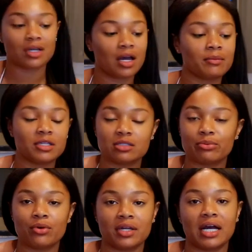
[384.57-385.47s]
I'm
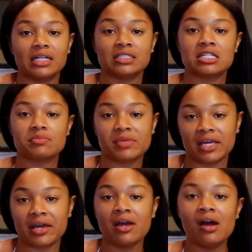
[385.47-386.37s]
disappointed. I done
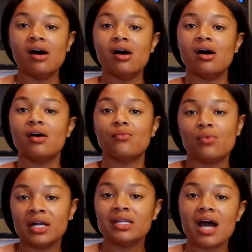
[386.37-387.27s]
spent
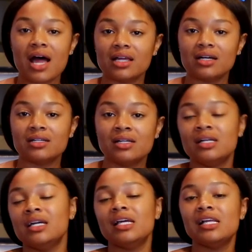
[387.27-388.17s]

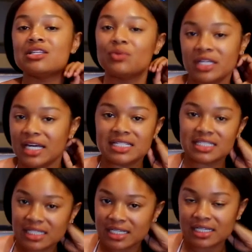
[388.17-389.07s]

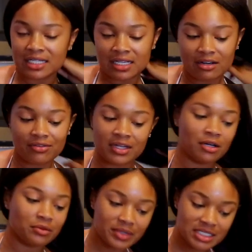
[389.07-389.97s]
$1.28 for
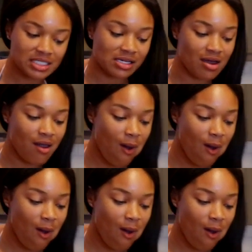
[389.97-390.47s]
no reason.